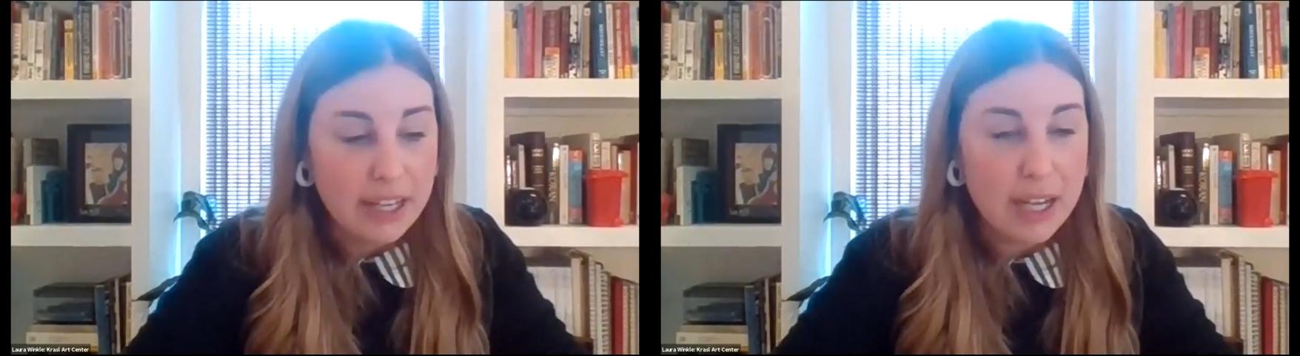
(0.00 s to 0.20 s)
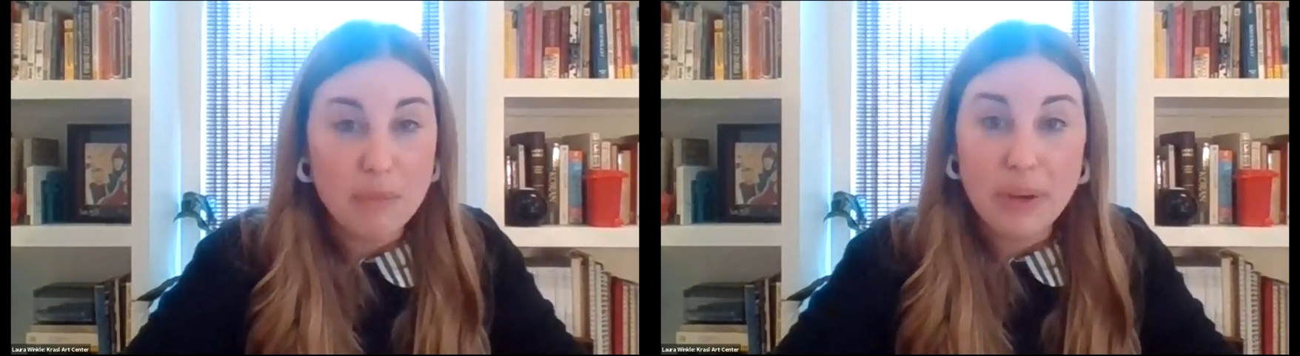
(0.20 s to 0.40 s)

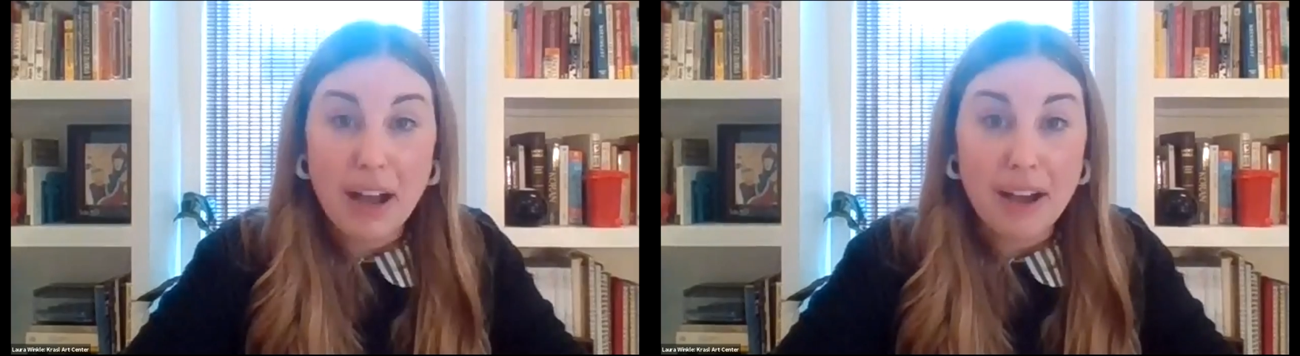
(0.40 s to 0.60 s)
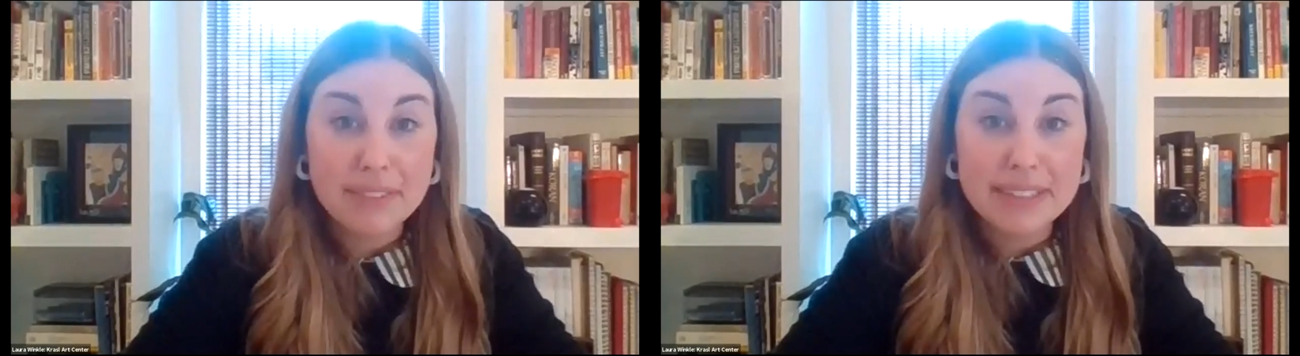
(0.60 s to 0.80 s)
Um,
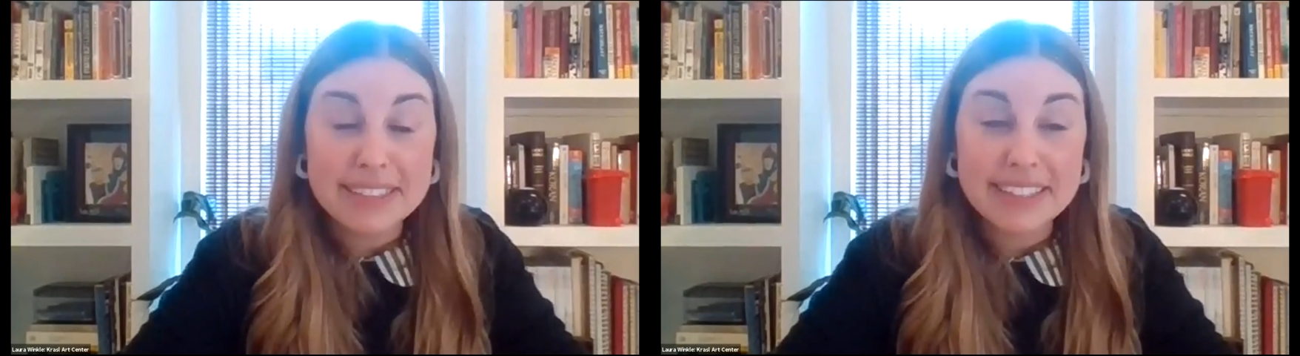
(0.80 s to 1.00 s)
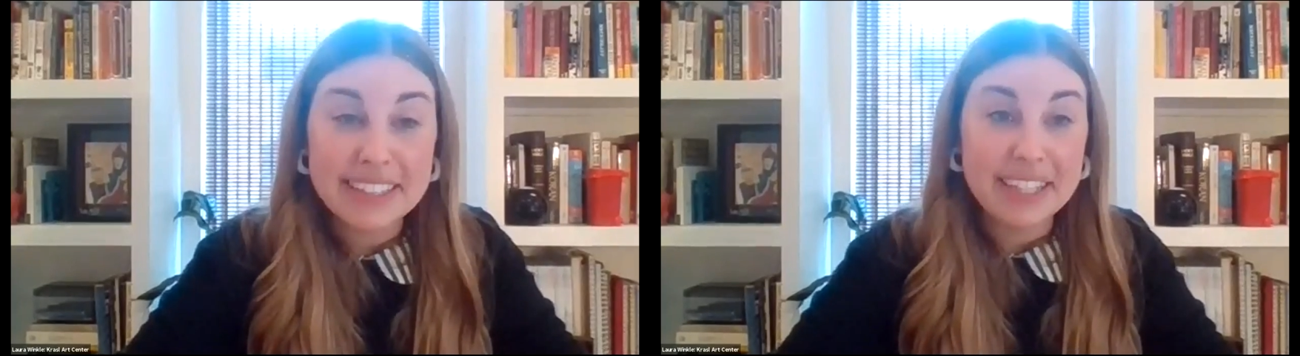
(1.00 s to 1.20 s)
but
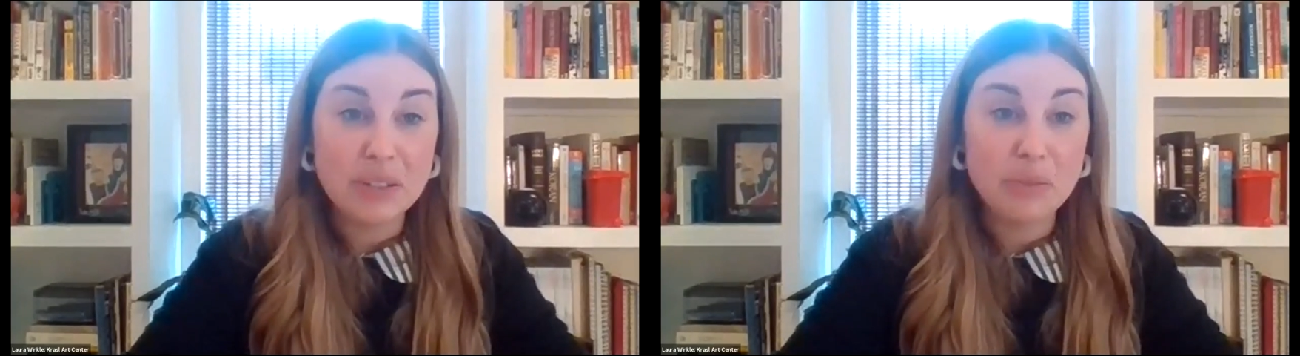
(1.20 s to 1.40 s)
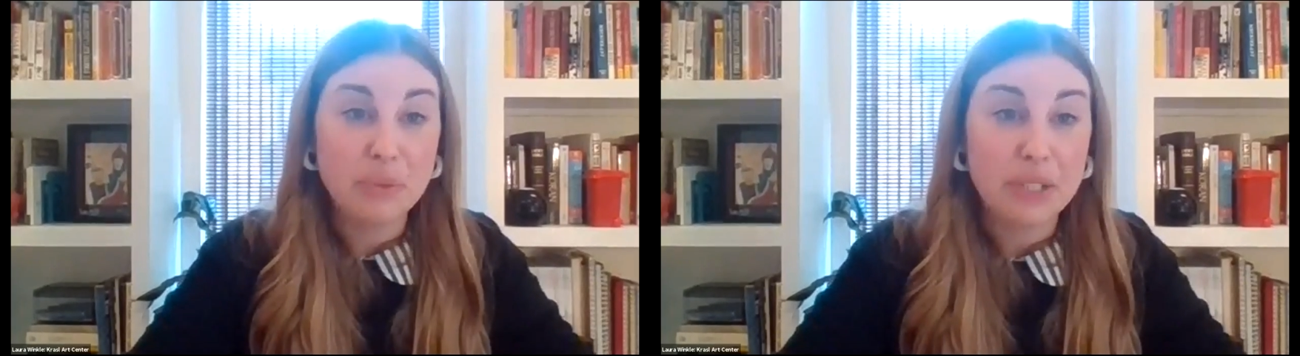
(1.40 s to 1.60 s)

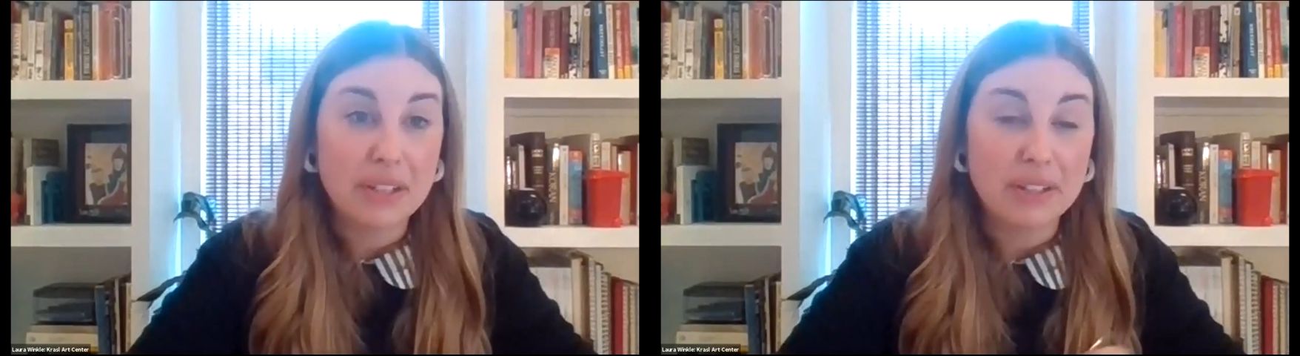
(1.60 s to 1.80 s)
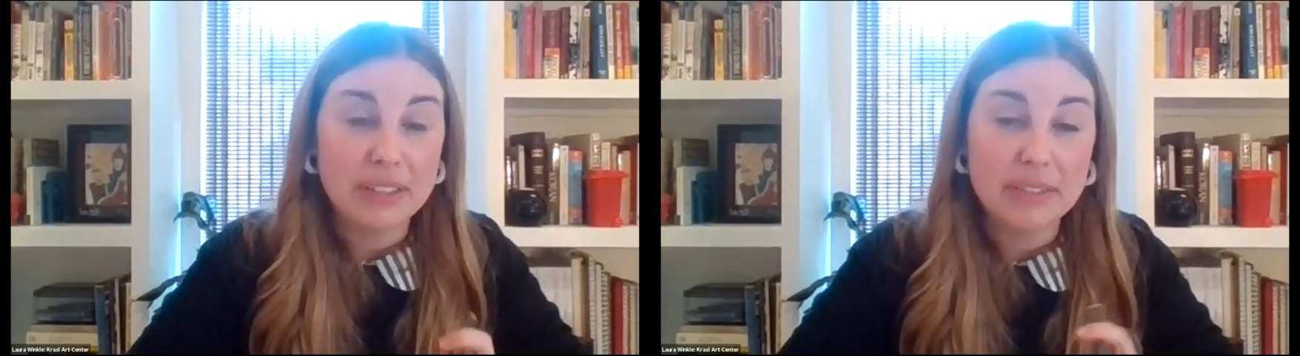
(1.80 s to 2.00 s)
obviously,
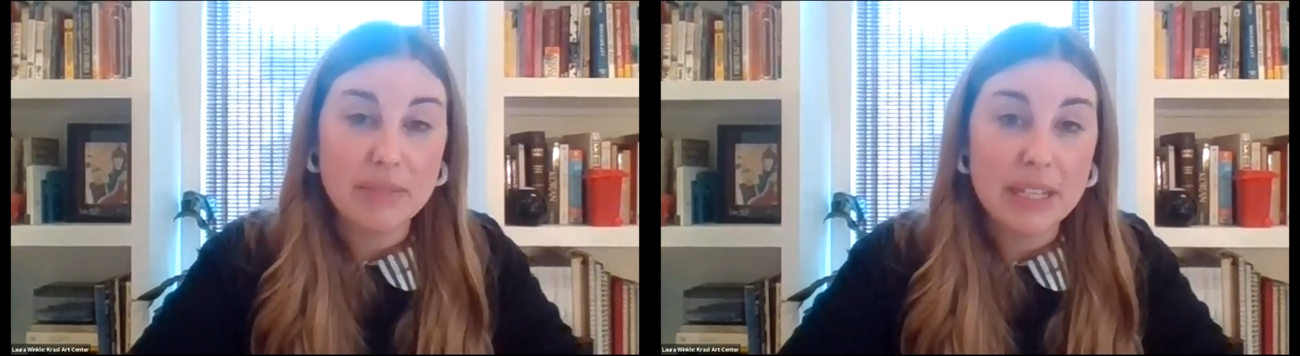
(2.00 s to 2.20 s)
we're